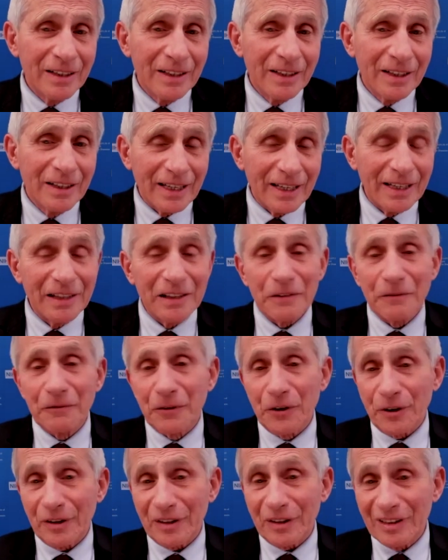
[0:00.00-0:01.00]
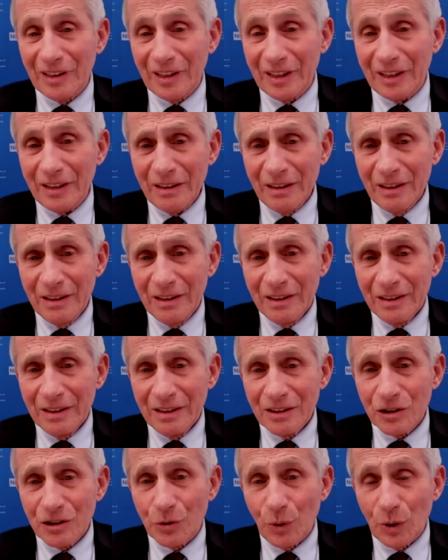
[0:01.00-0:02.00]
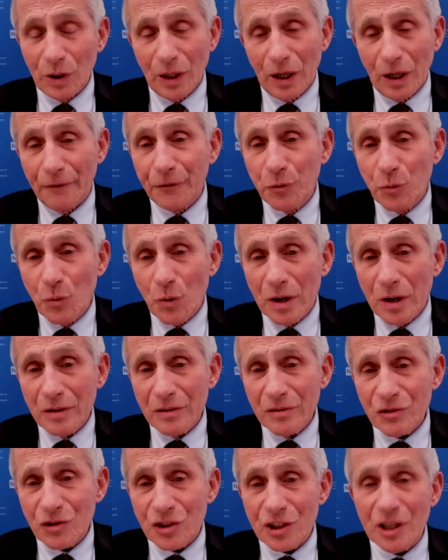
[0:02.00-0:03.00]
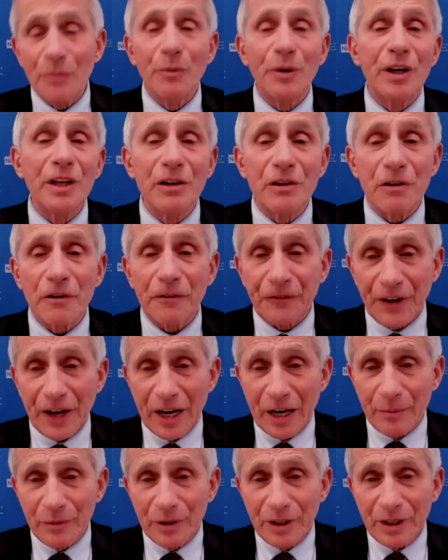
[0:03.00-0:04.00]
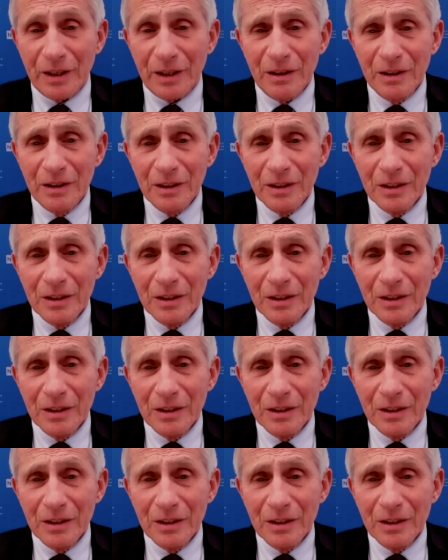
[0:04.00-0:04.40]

inadvertently to a loved one, someone in your family,